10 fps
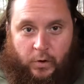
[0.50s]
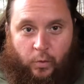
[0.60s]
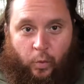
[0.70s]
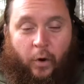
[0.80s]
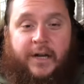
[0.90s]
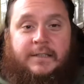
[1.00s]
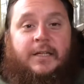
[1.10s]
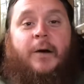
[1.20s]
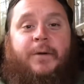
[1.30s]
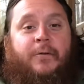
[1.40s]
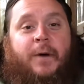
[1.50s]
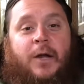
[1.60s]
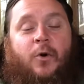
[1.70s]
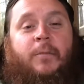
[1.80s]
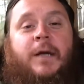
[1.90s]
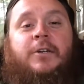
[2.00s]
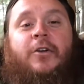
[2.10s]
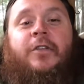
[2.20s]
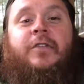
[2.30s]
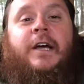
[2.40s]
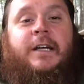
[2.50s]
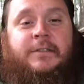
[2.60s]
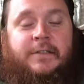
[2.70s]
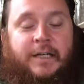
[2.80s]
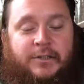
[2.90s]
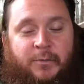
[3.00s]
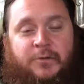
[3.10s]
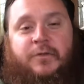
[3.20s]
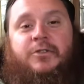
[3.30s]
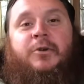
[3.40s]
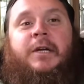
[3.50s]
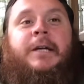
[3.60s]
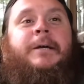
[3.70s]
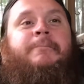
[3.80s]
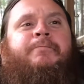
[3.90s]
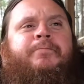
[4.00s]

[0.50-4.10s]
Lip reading: What is up, everybody? Welcome back to All the Things. Thanks so much for tuning in.